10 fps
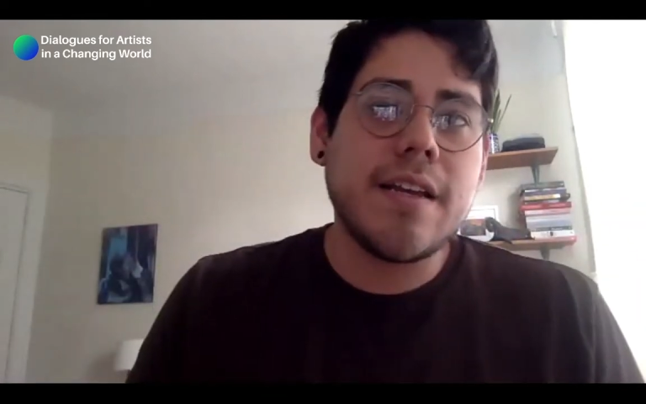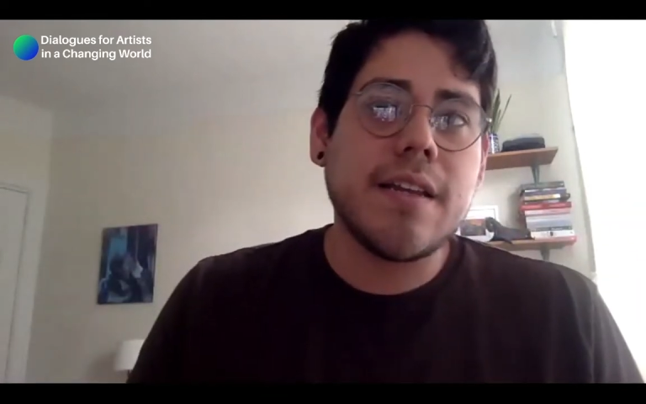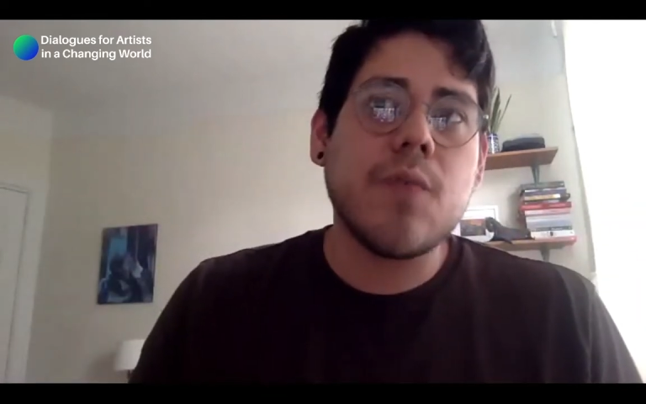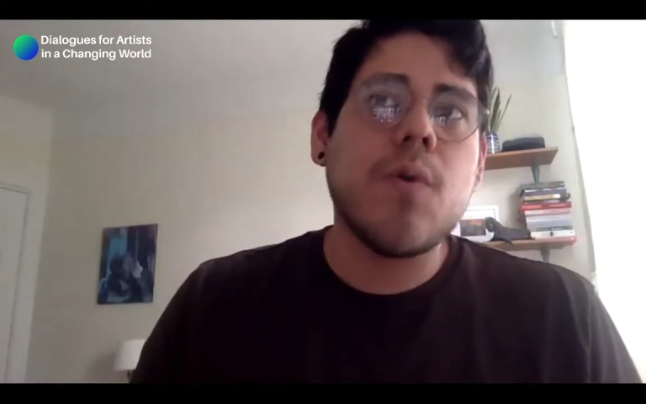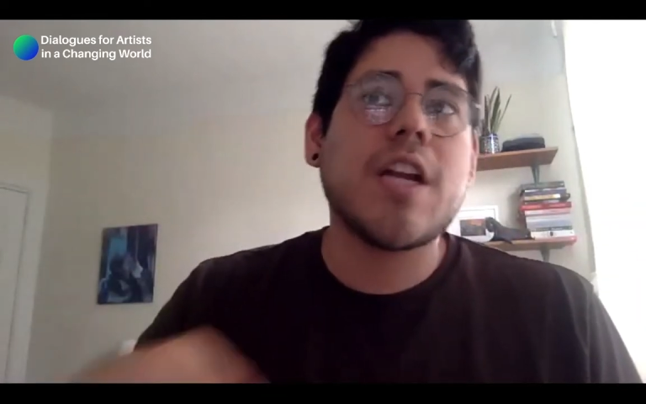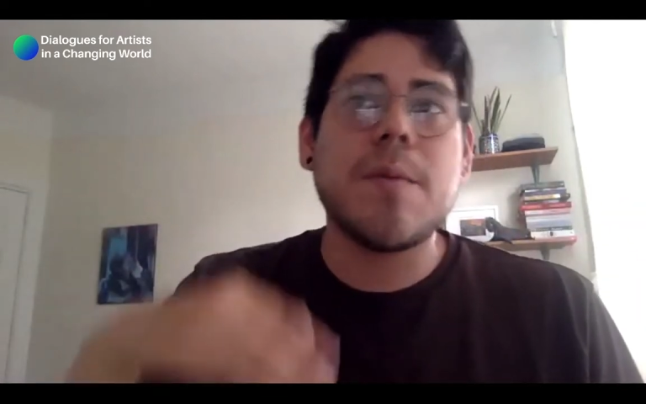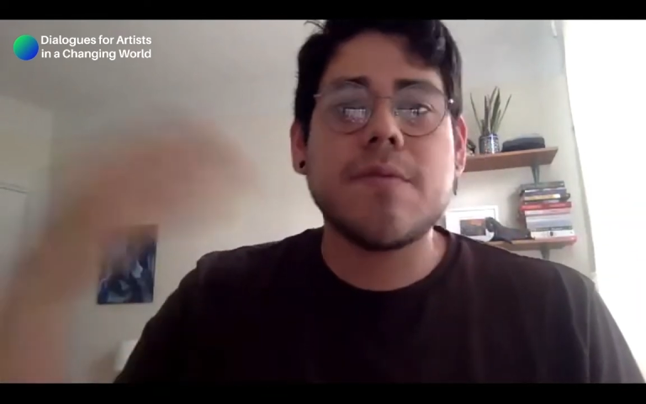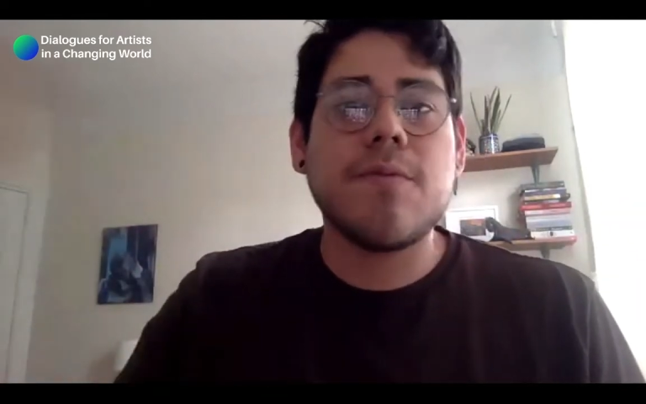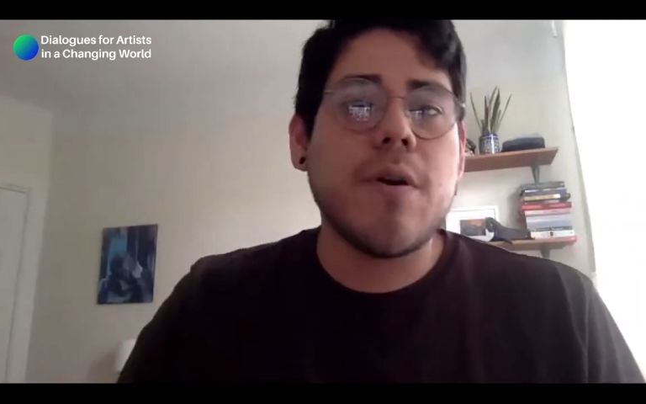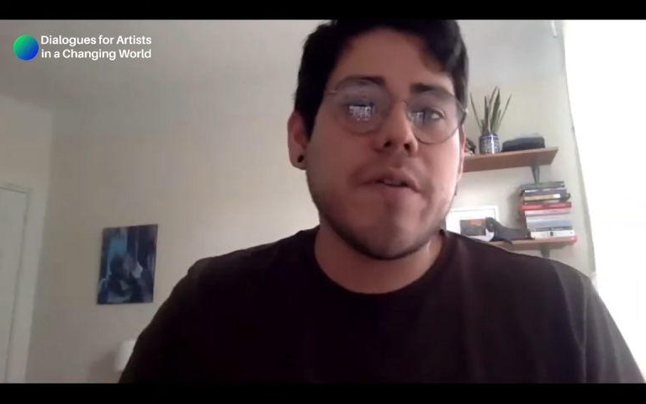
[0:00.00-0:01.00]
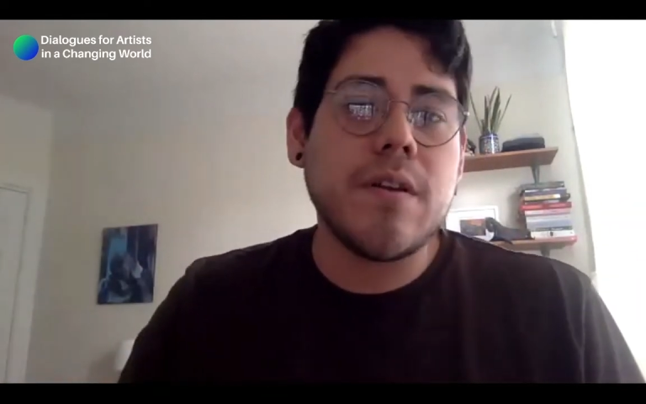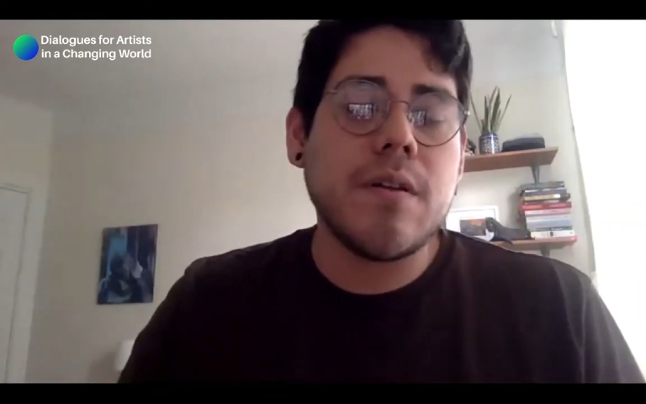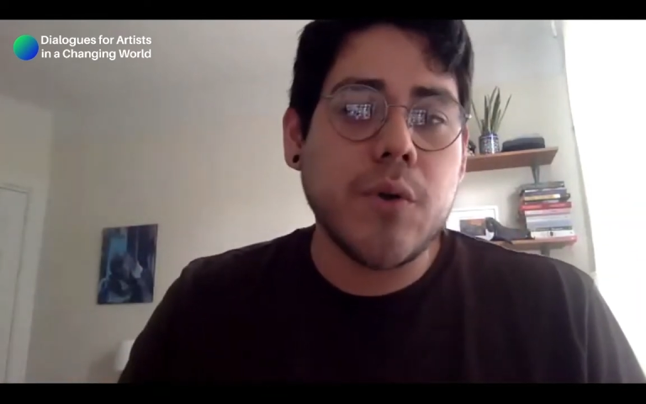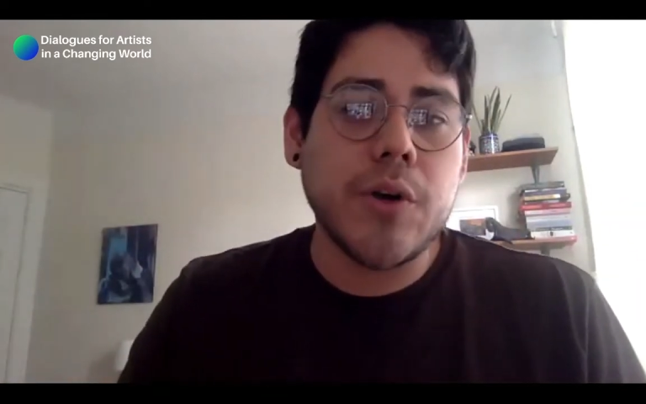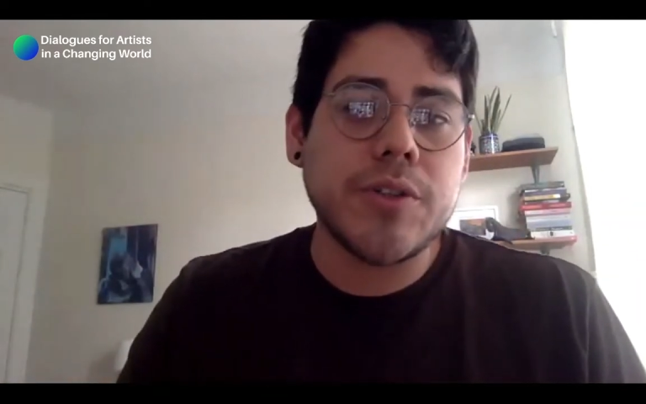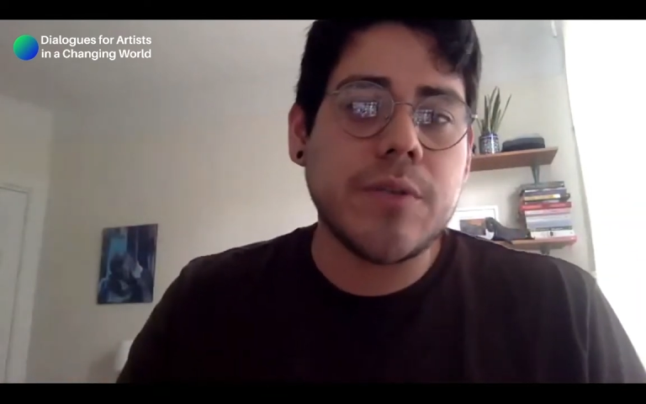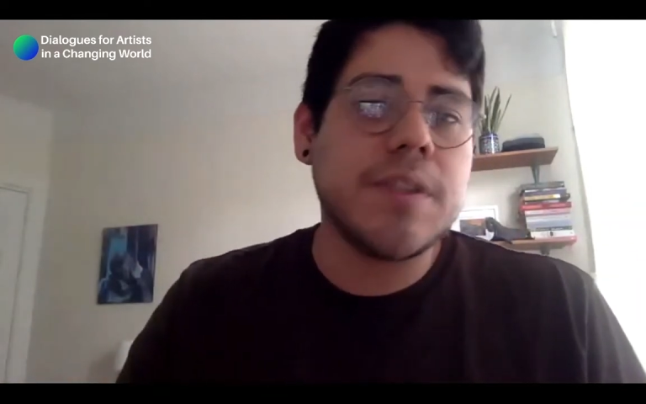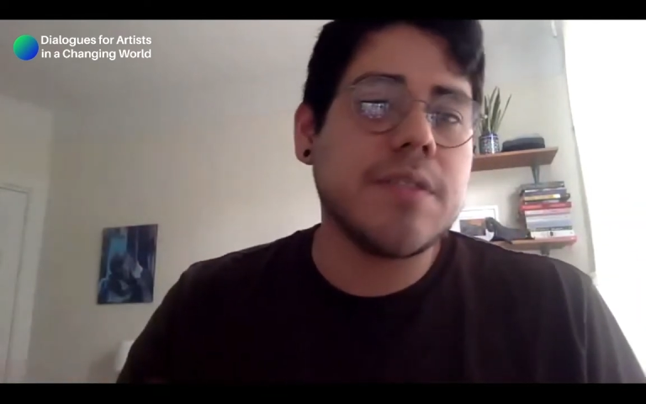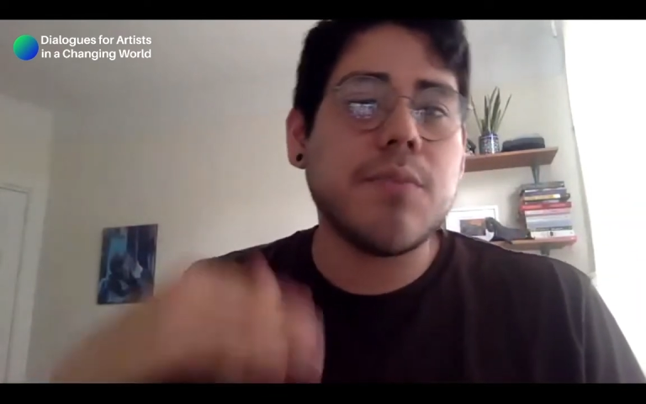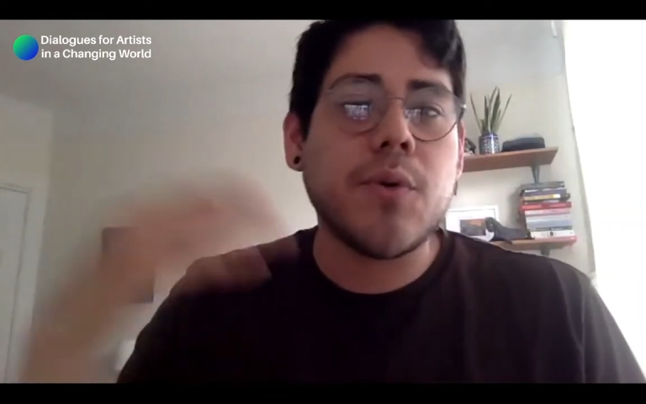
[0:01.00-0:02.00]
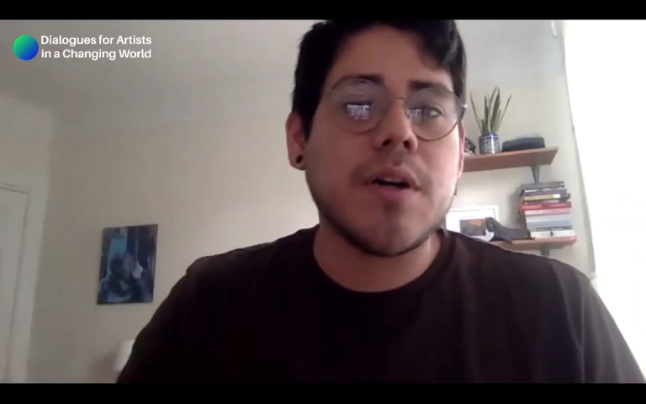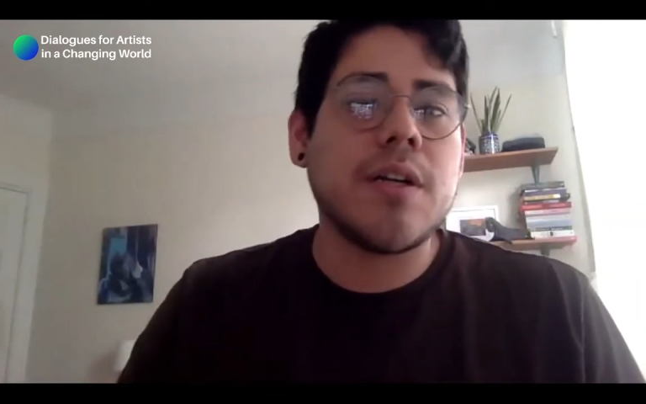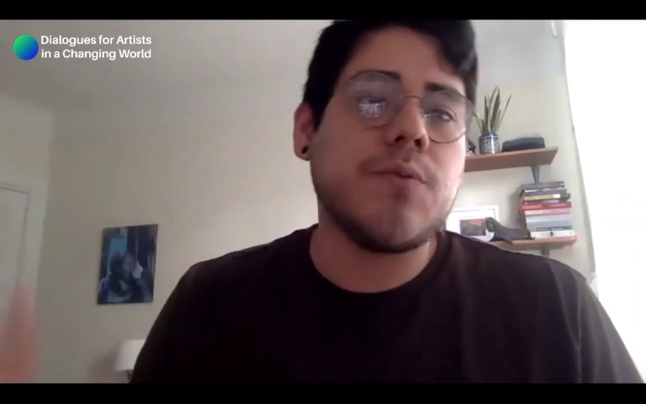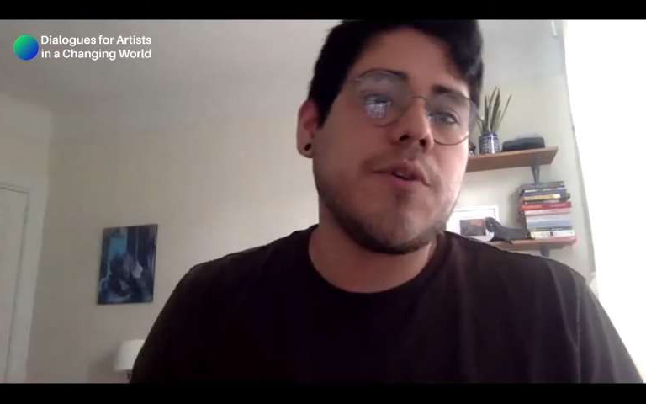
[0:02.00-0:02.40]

and like what comes forth in a portrait, what's important,